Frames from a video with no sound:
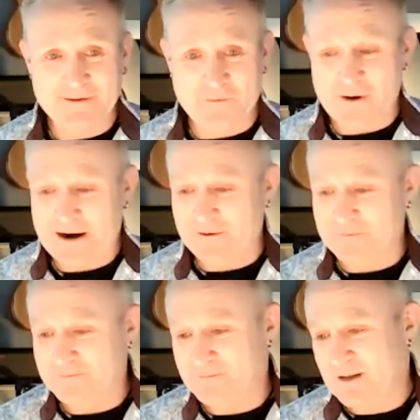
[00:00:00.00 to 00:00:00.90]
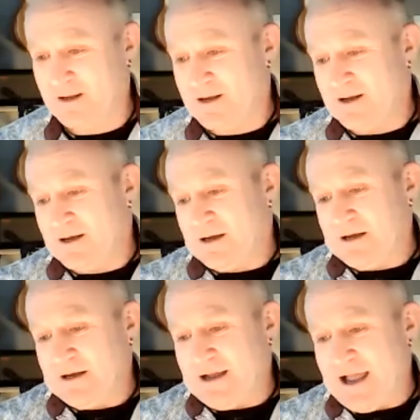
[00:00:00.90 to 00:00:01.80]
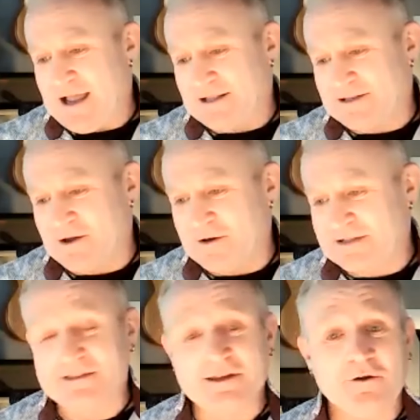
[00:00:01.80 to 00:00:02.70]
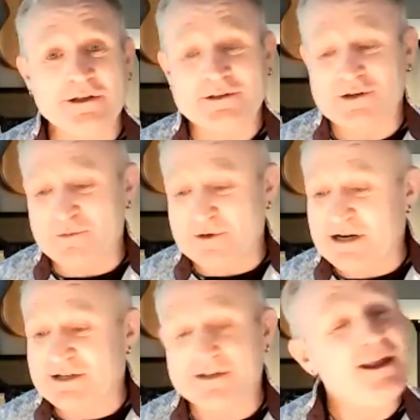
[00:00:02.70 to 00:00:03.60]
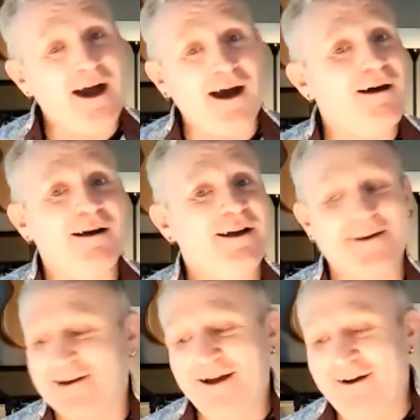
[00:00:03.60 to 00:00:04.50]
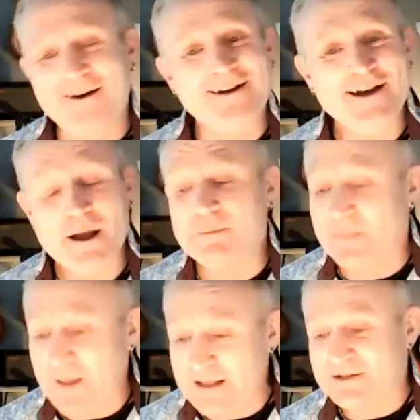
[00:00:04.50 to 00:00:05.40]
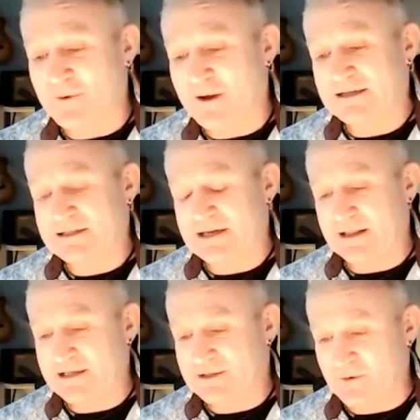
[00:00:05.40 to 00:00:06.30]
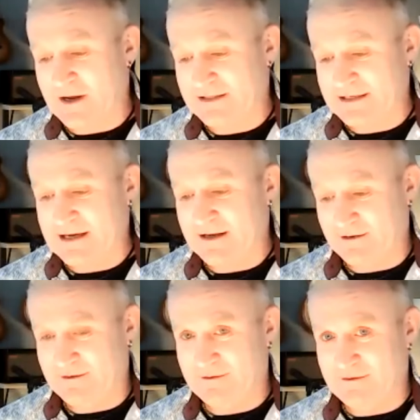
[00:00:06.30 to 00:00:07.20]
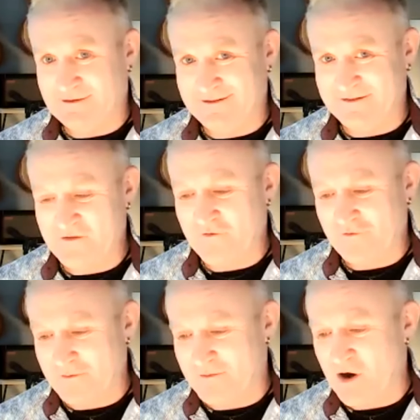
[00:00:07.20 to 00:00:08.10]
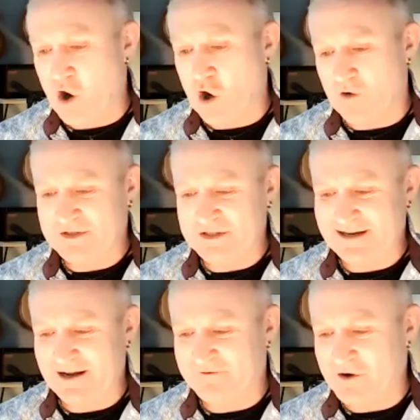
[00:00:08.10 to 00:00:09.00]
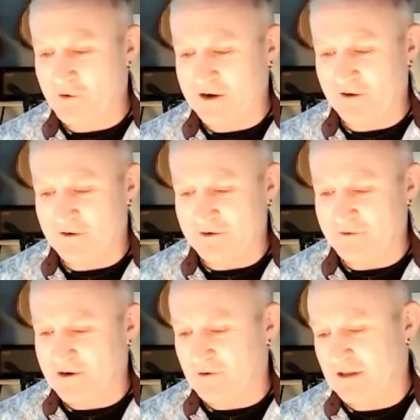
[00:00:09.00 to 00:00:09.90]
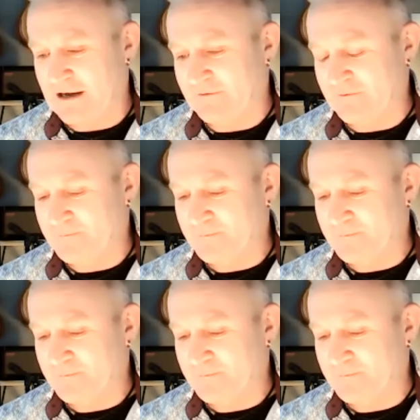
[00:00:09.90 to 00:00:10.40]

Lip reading: Wow. And so is that the only interpretation? No, no. But that's the way I see it. And that's the way I see it from her, just kind of knowing her and knowing her life.